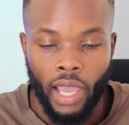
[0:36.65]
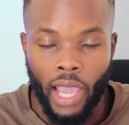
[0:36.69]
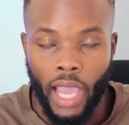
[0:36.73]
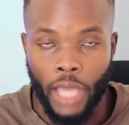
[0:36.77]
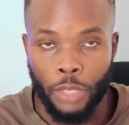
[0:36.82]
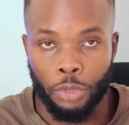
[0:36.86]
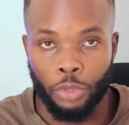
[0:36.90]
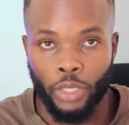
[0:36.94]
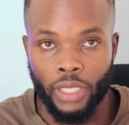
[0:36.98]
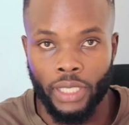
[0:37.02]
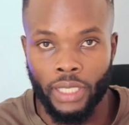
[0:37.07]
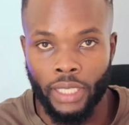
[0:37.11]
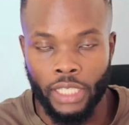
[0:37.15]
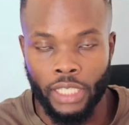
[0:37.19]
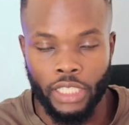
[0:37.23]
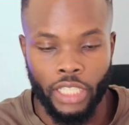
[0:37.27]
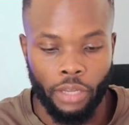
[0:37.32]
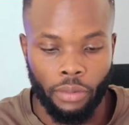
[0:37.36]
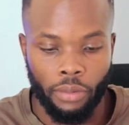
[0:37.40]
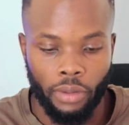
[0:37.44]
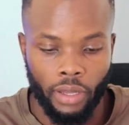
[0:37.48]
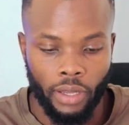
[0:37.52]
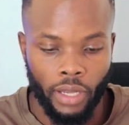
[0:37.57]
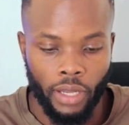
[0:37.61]
and you can create
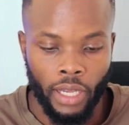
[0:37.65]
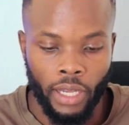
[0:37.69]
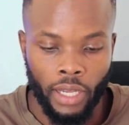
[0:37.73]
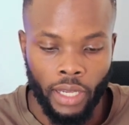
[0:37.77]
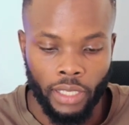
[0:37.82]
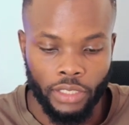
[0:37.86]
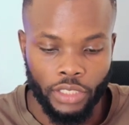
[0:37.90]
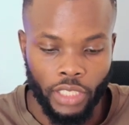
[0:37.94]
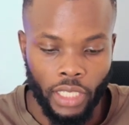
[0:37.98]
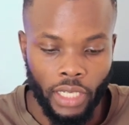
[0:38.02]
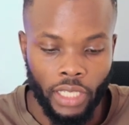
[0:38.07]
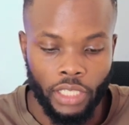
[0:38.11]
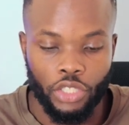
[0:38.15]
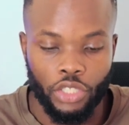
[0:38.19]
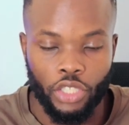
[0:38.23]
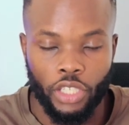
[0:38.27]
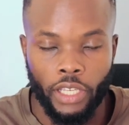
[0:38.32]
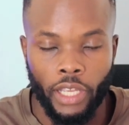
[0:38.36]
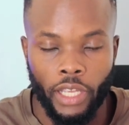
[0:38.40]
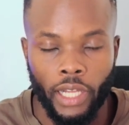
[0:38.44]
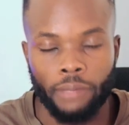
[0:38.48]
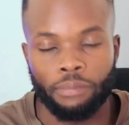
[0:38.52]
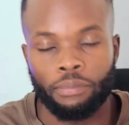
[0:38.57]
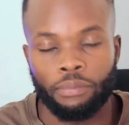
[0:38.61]
a challenge
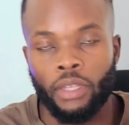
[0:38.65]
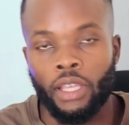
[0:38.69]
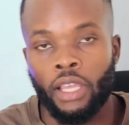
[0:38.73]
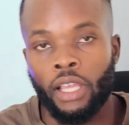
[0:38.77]
here.